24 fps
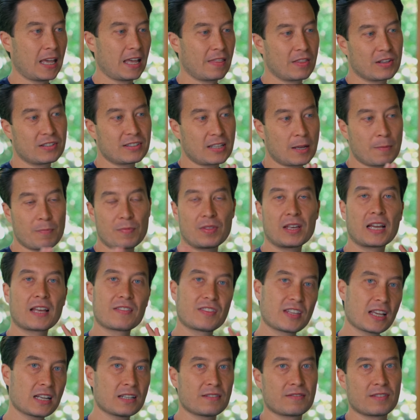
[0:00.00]
And the same thing at
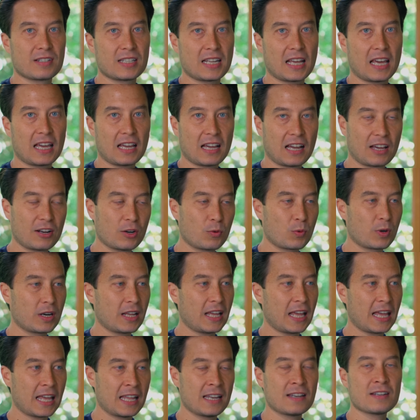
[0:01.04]
the end of the day. I don't want
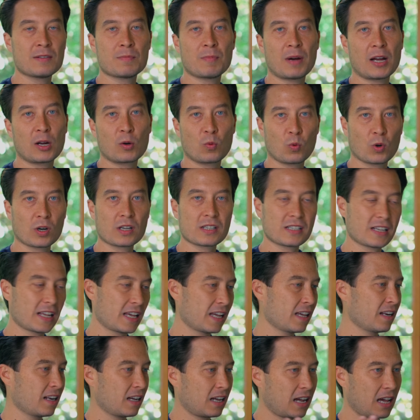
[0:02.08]
to end my
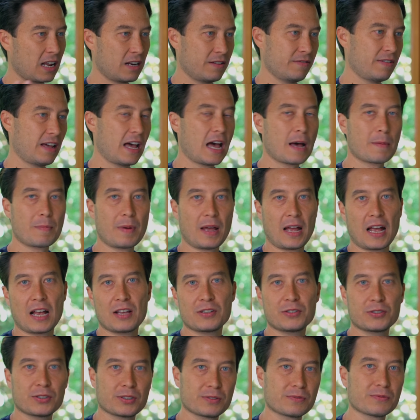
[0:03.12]
workday in a kind of
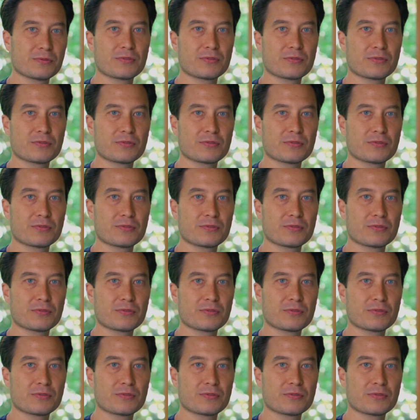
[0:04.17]
haphazard,